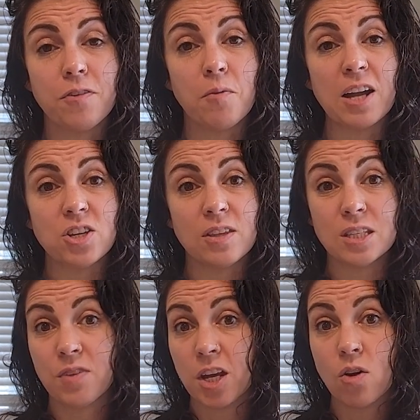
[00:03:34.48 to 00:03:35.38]
watching
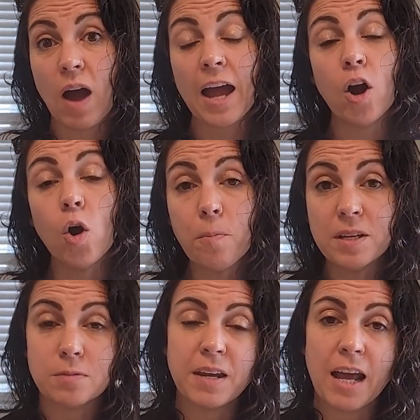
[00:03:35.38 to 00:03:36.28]
this video. I hope
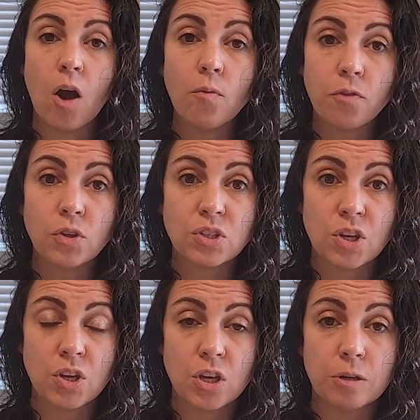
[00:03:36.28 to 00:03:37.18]
it's been helpful to
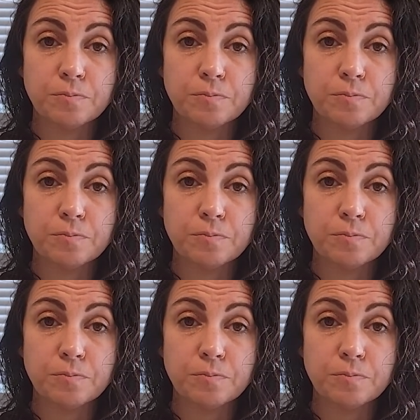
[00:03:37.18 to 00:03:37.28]
you.